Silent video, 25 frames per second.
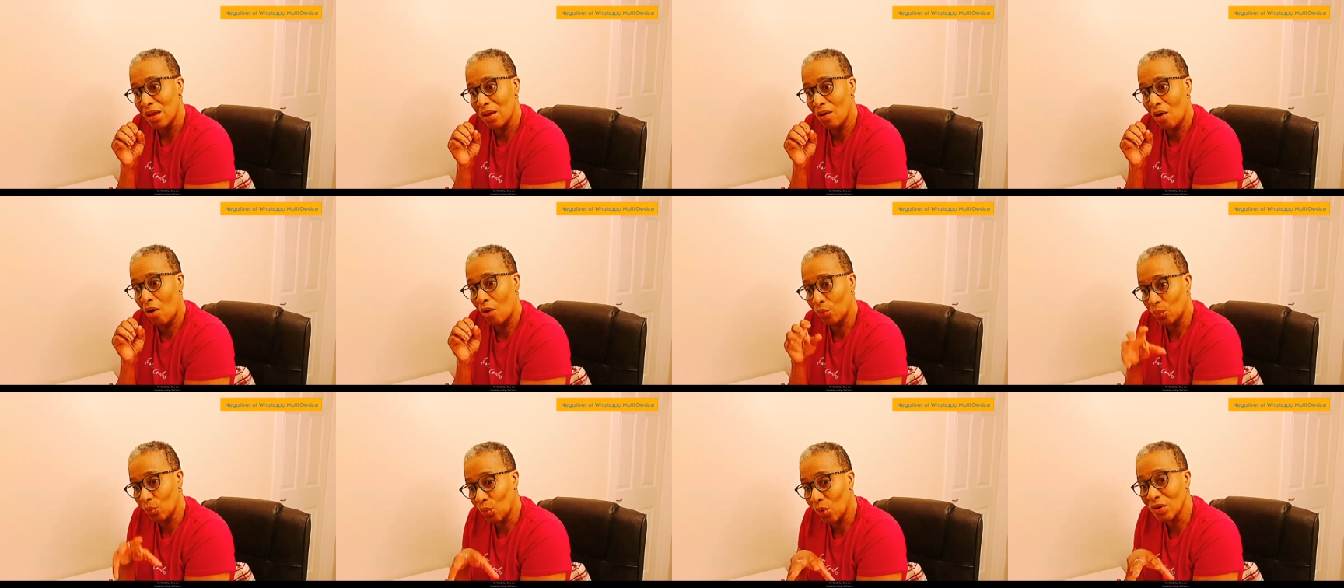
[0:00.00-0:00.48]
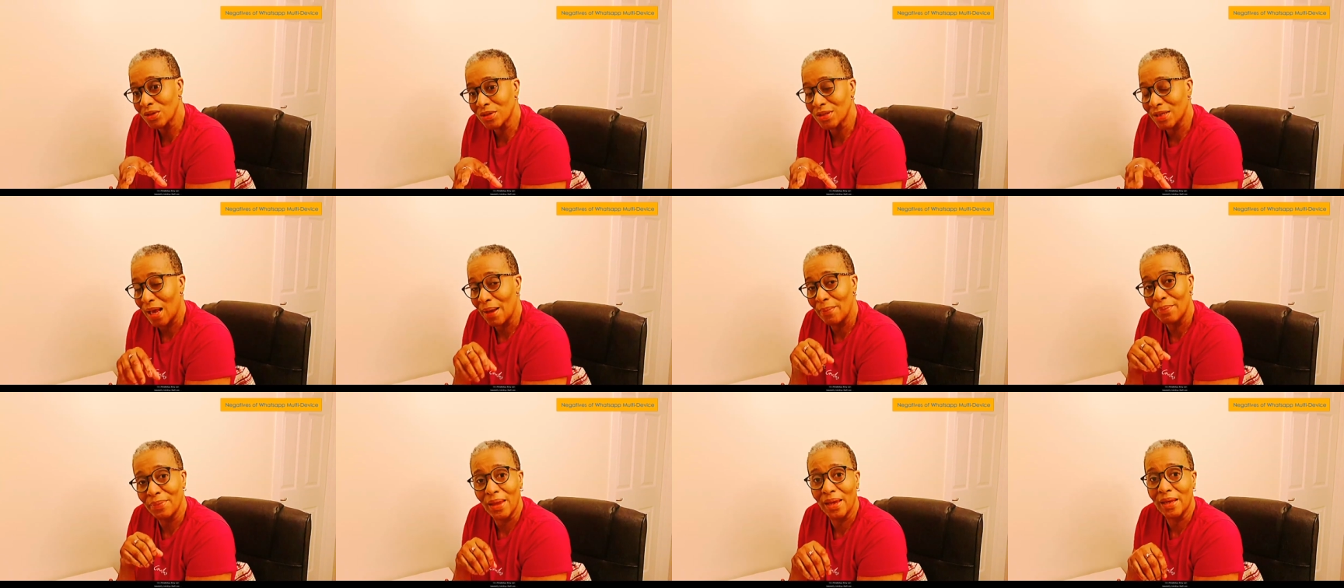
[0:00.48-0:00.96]
on
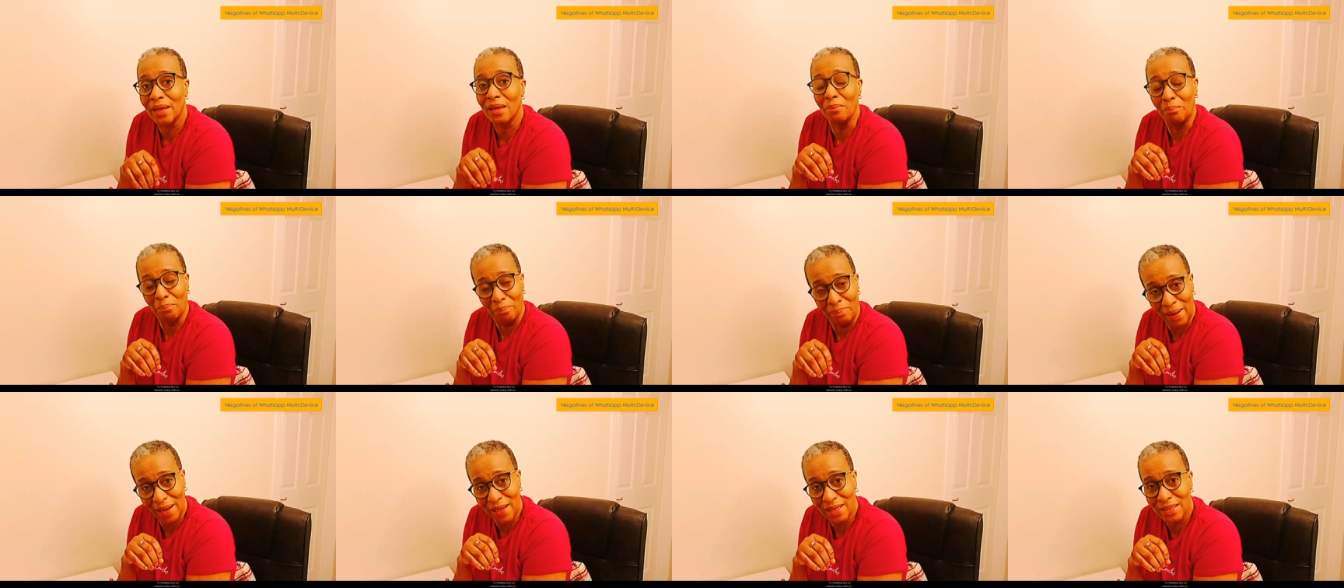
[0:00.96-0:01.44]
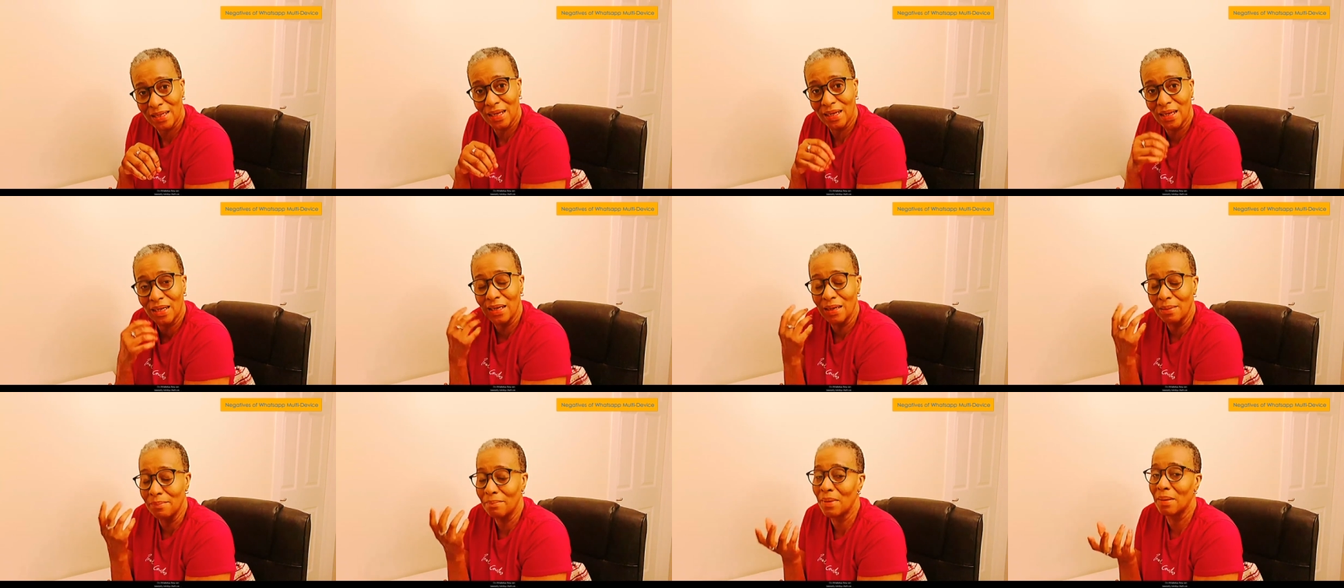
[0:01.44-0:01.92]
WhatsApp, they can
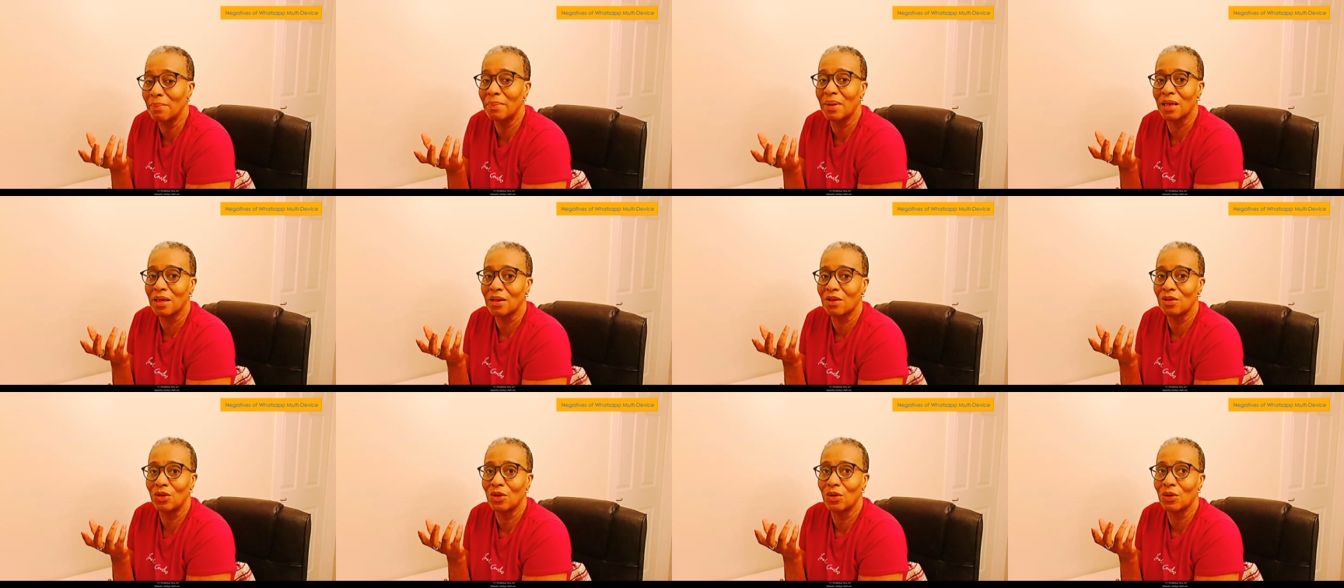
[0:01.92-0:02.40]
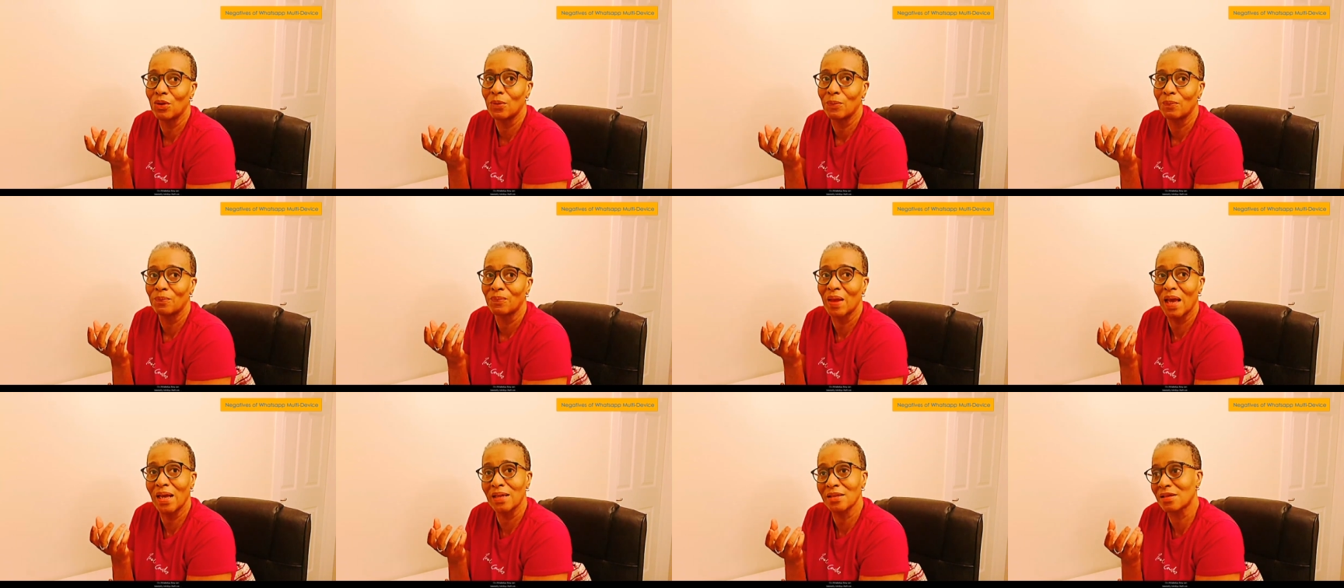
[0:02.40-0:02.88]
basically mimic you.
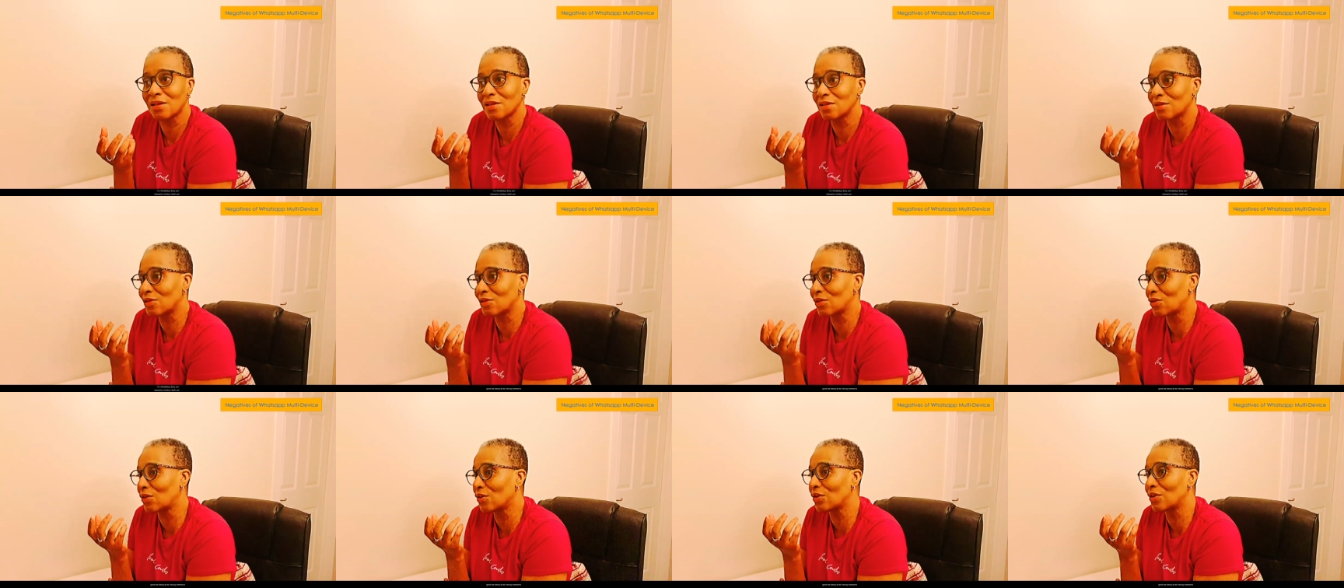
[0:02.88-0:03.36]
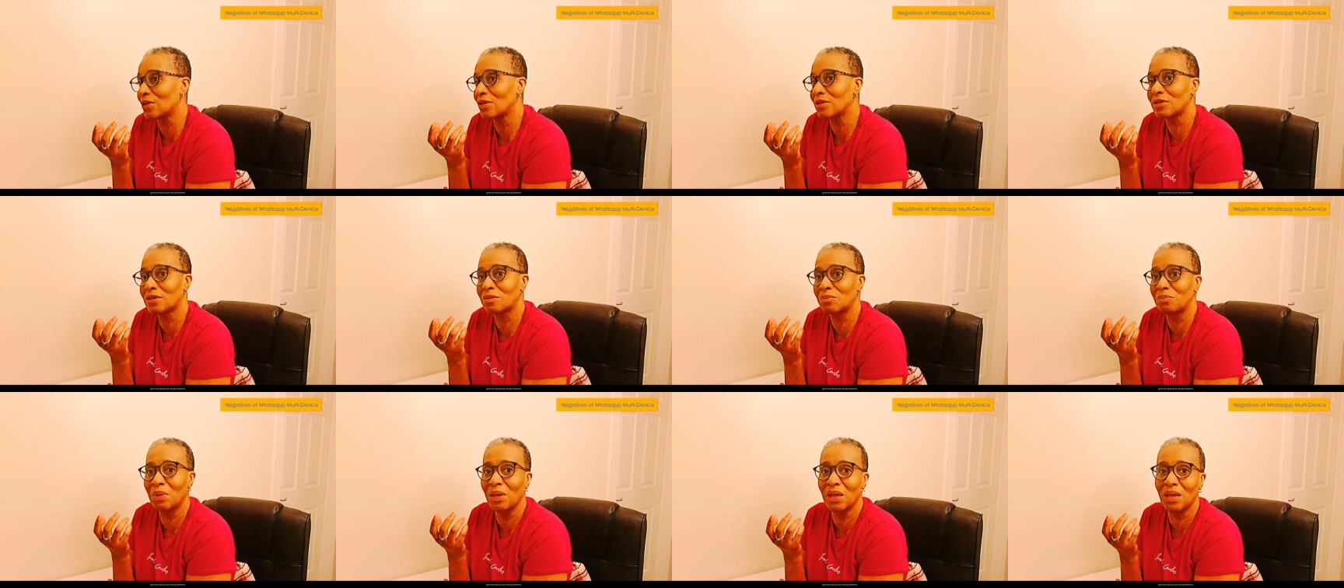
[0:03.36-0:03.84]
That's as good as
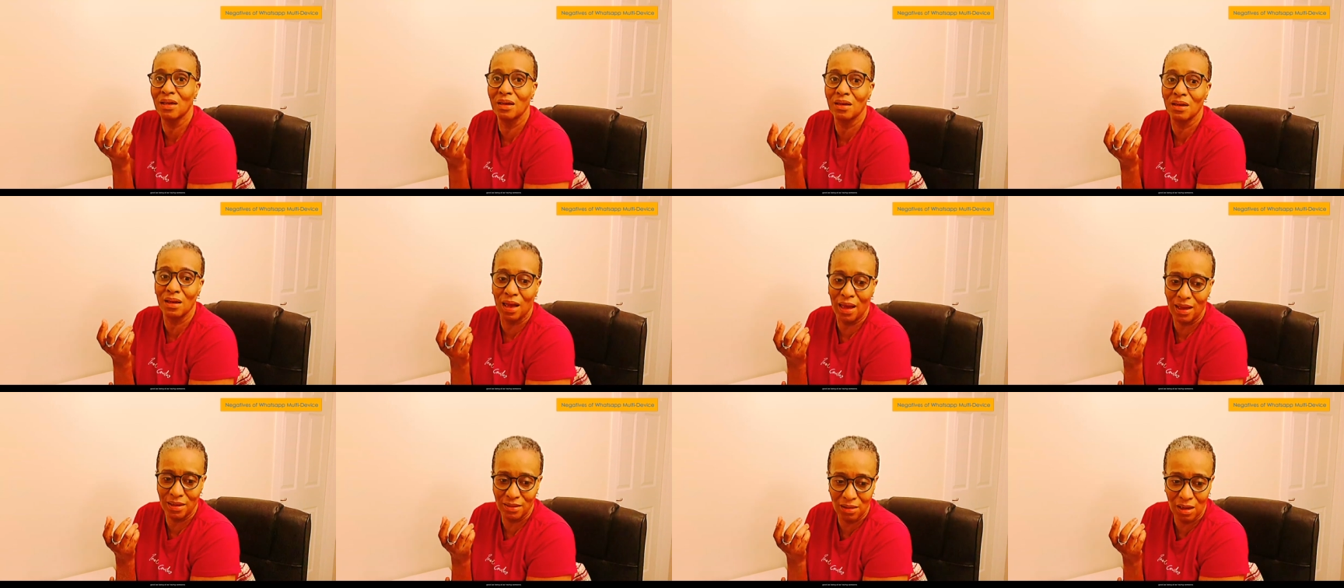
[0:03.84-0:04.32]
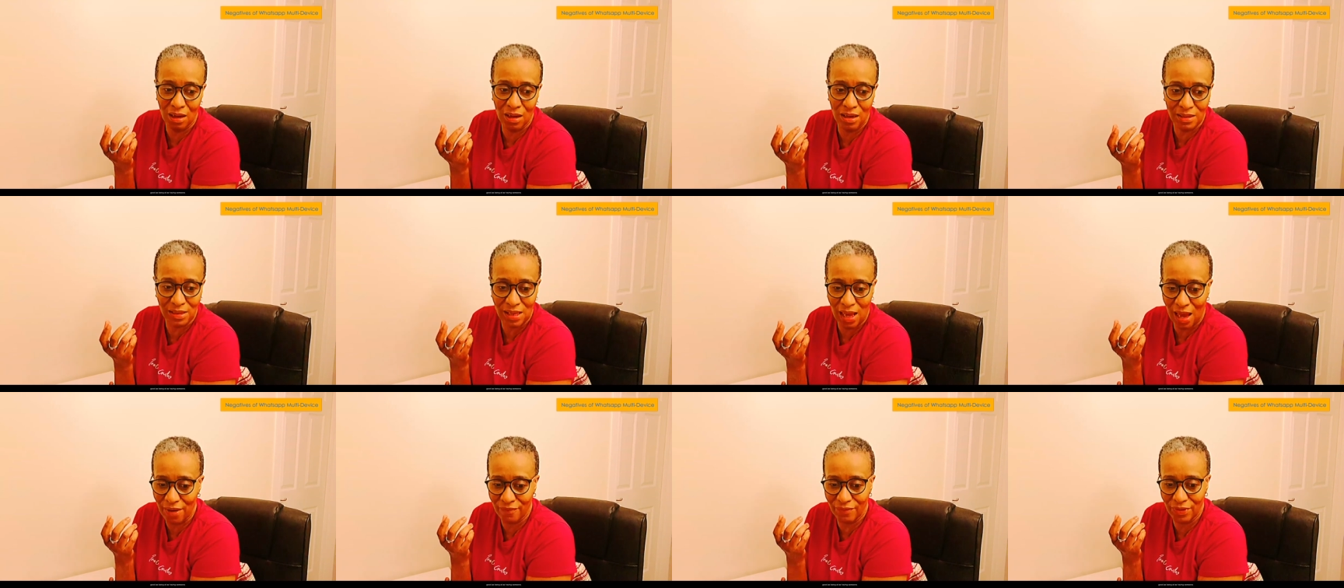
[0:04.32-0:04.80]
being at,
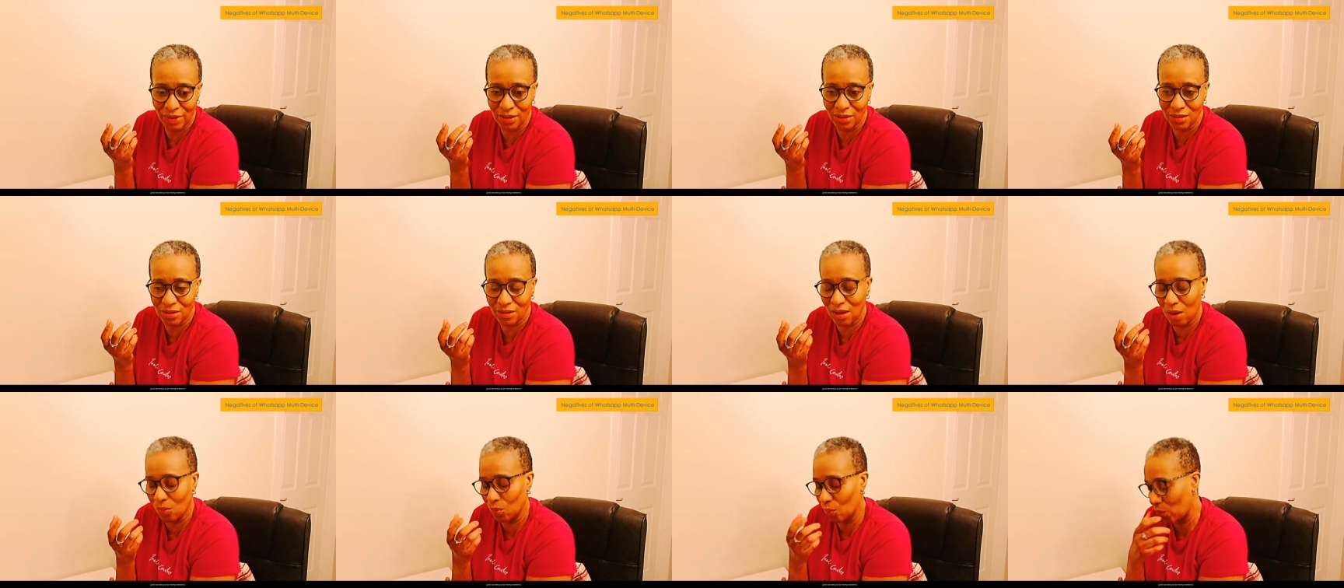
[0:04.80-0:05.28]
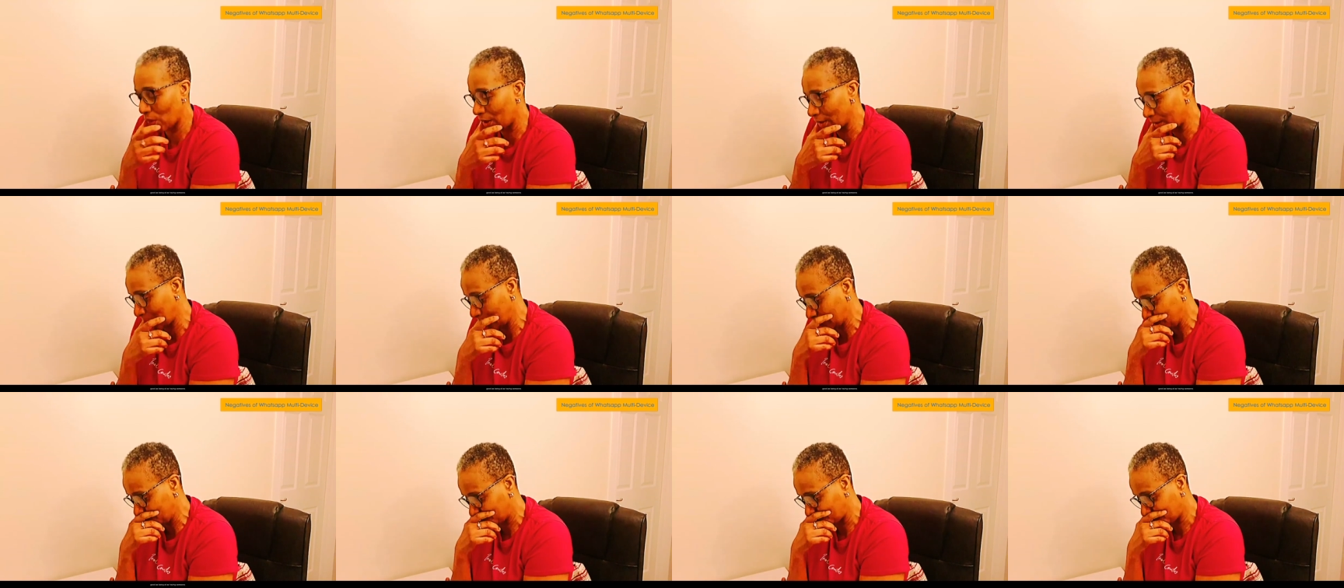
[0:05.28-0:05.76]
as having
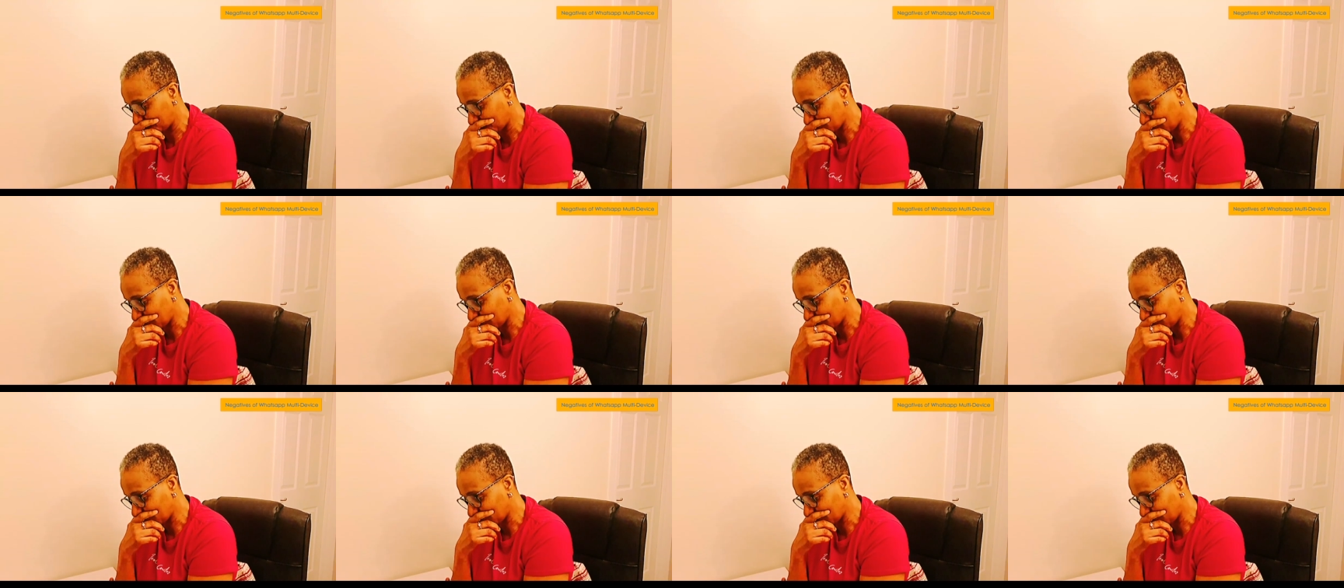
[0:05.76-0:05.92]
someone